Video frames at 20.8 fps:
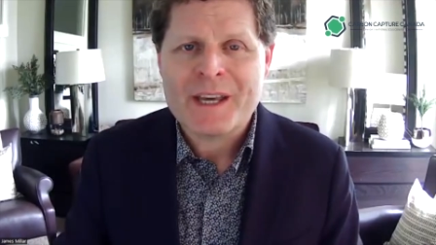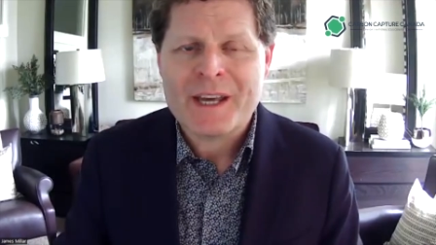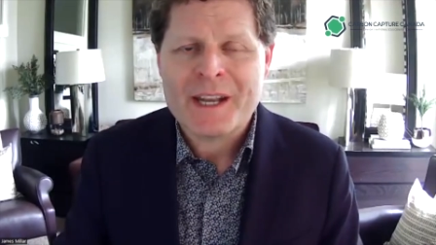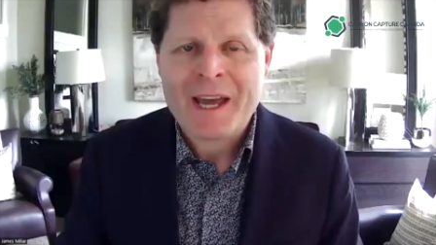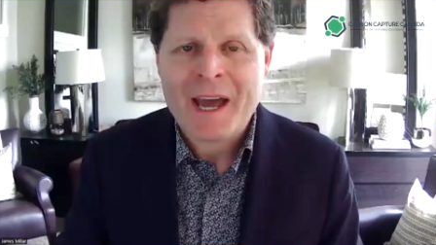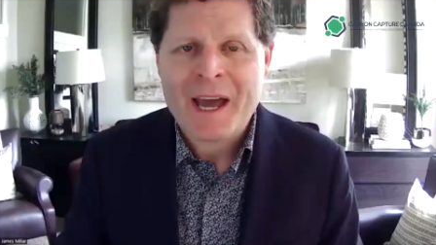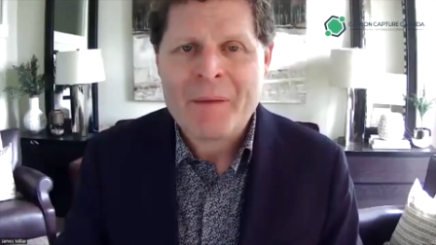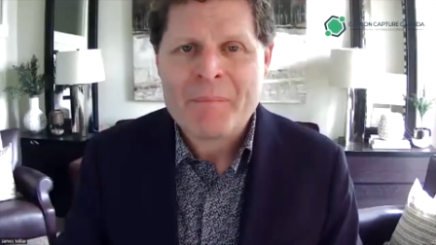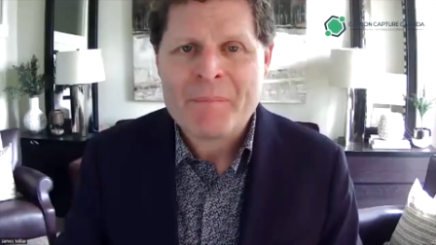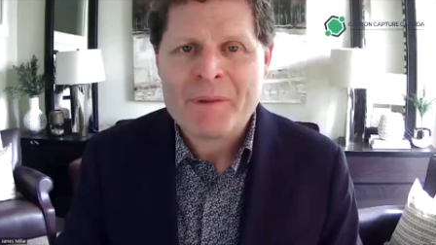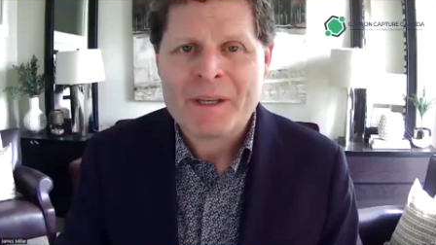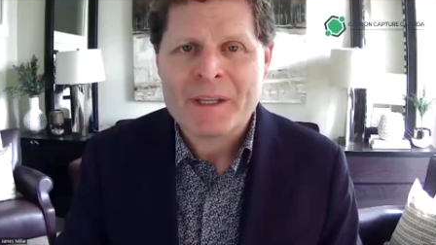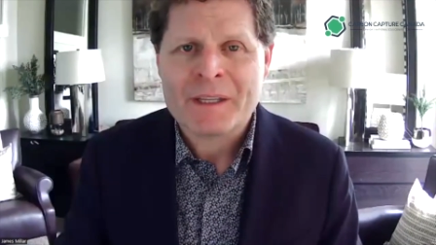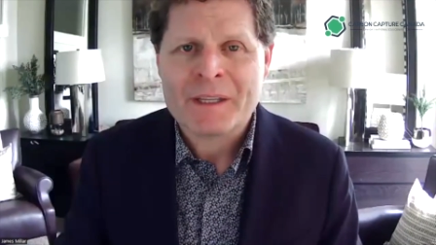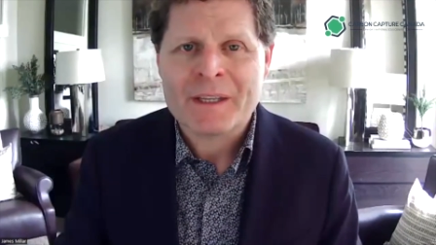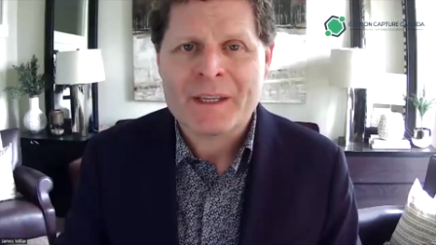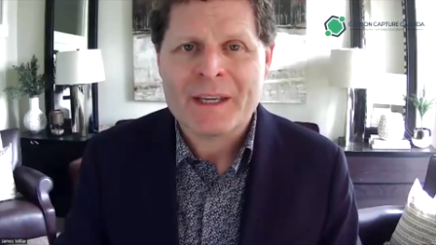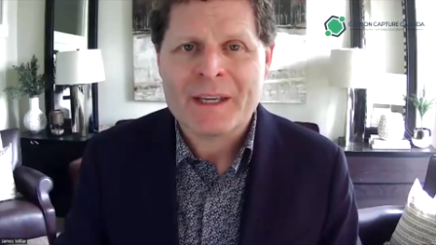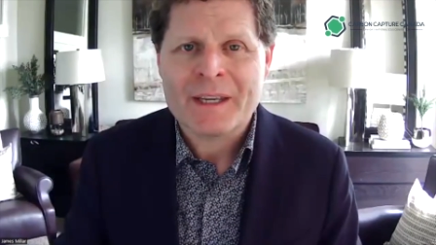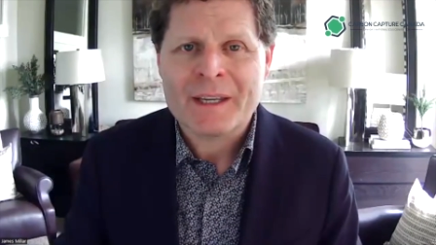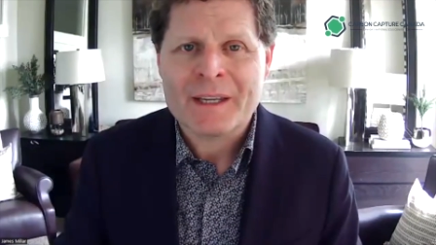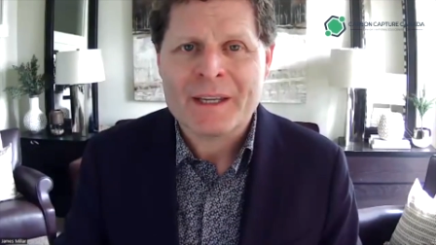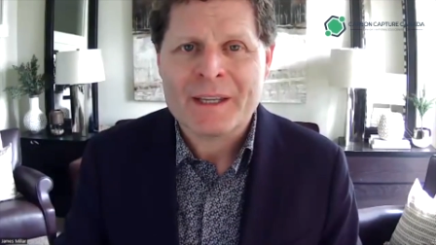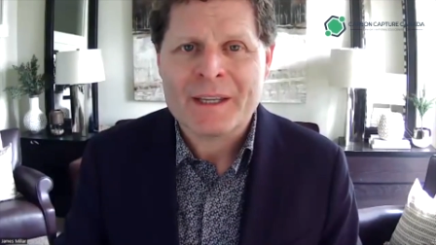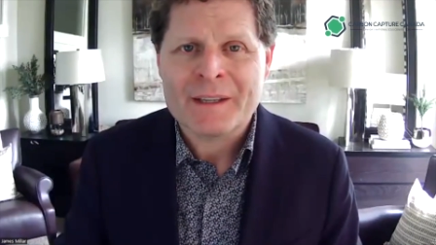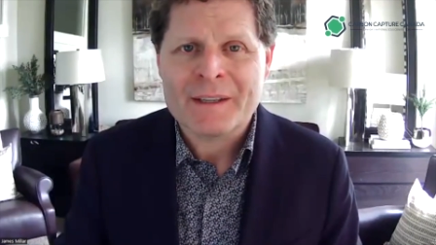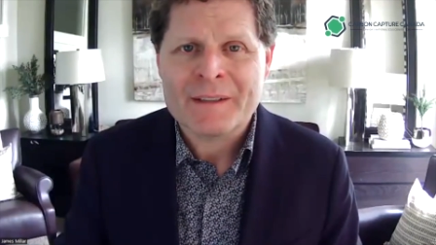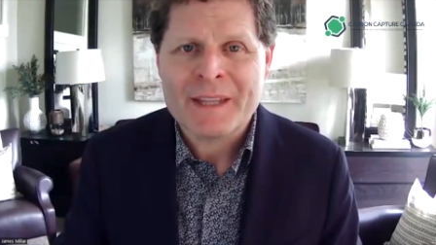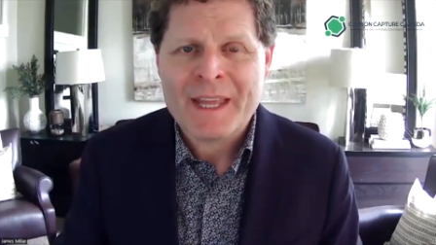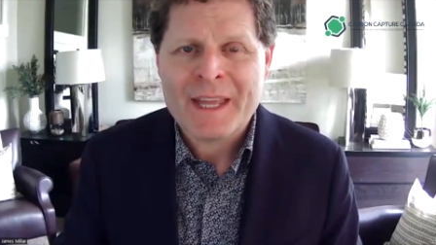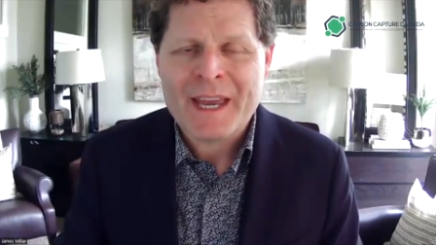that happening
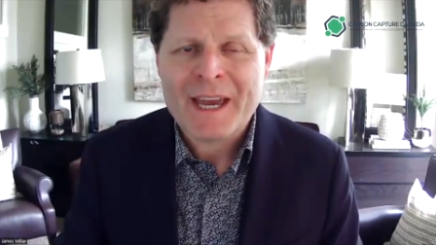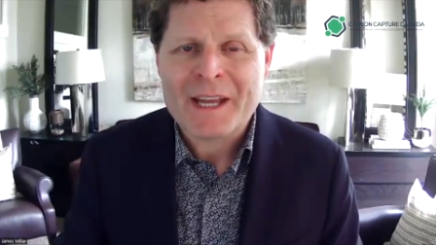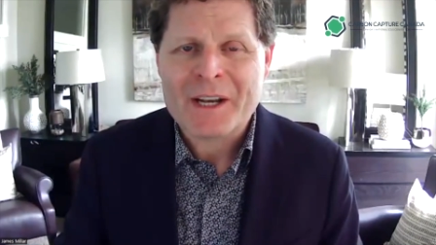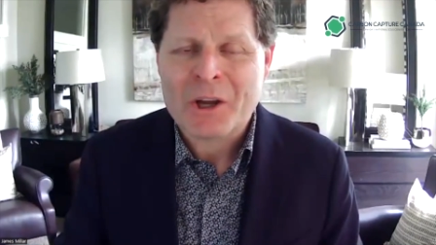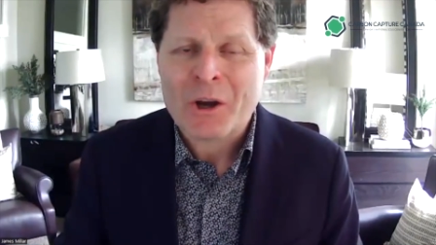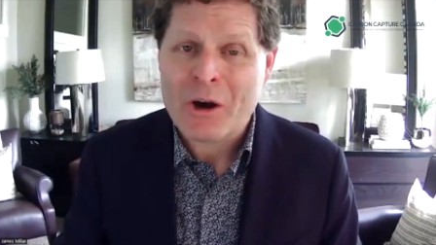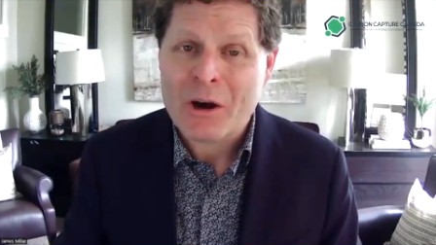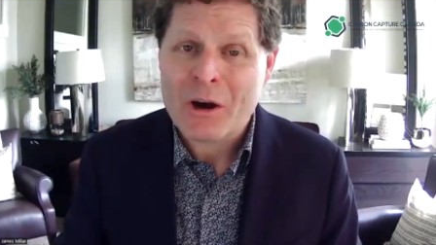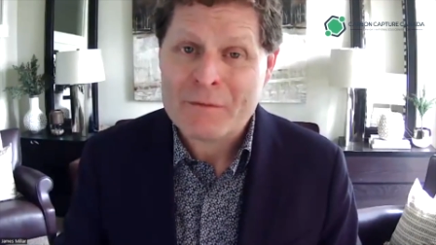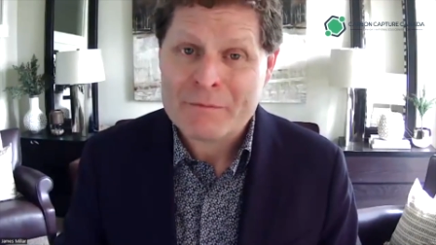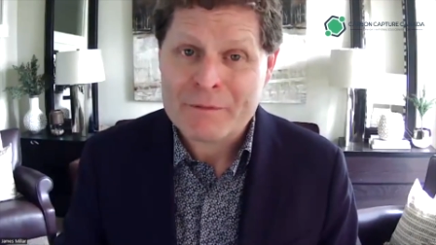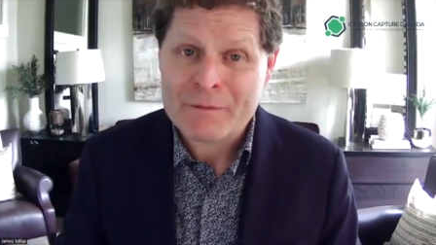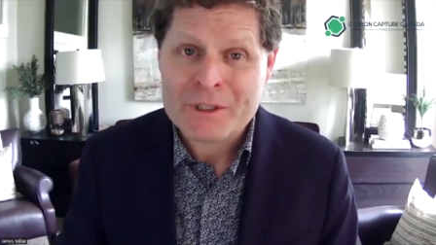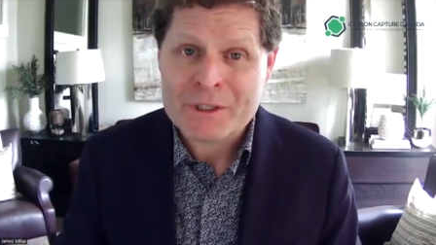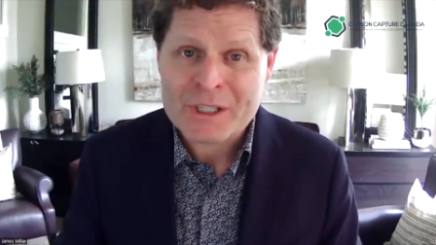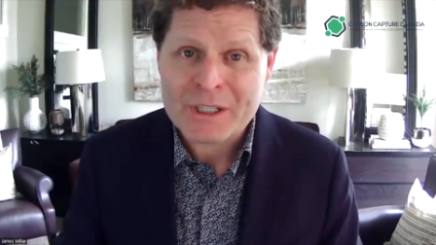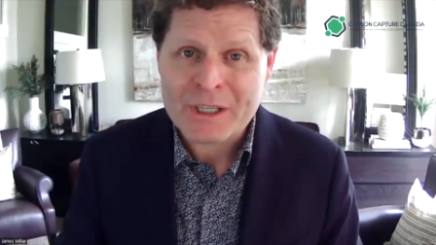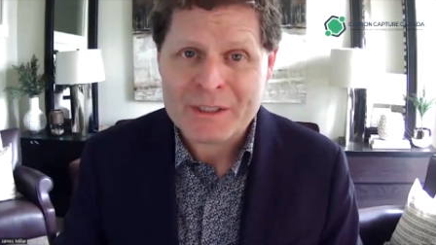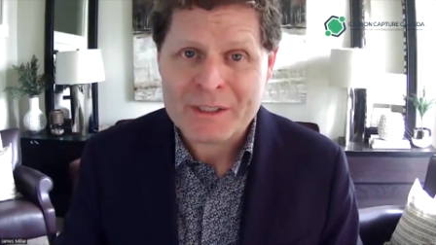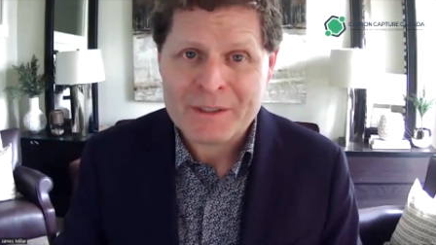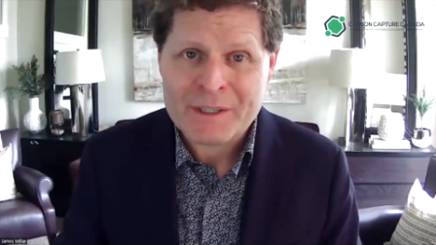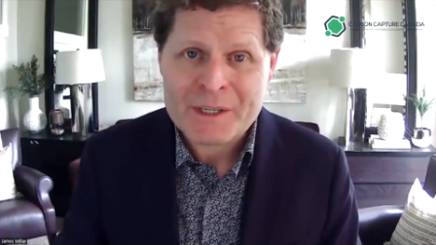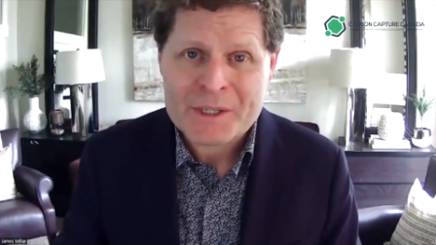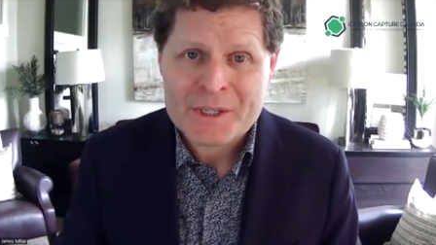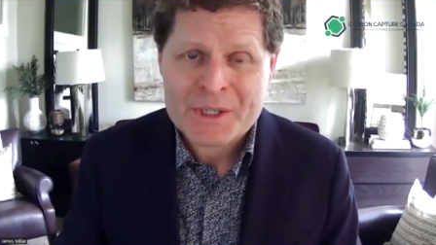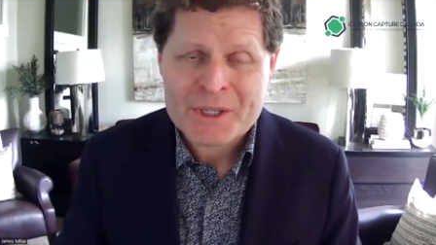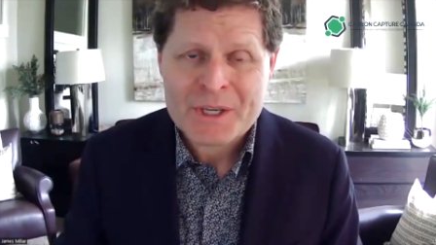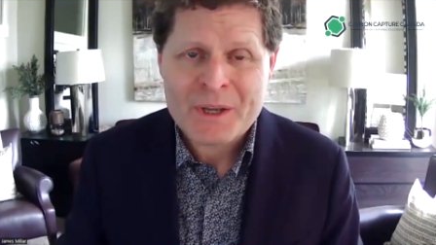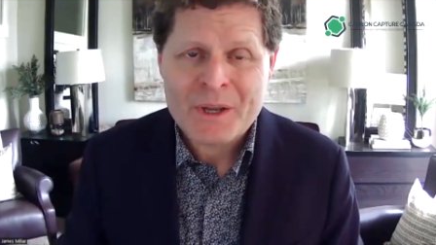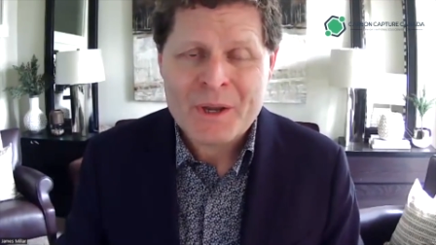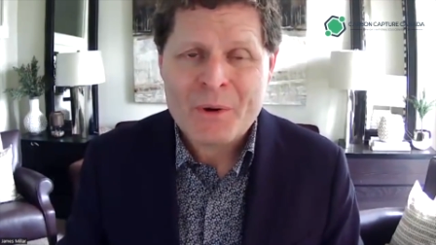uh, at a conference like
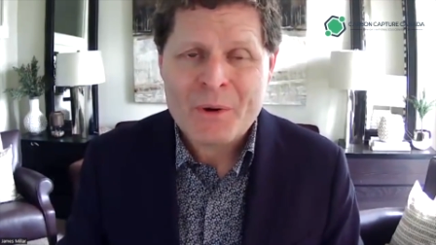this,